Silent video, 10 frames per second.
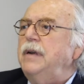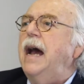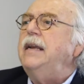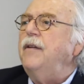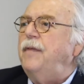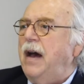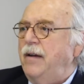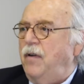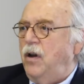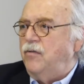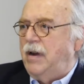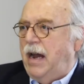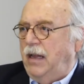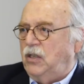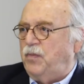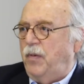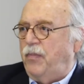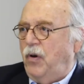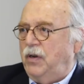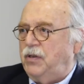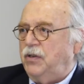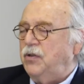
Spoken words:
$9,500 per person.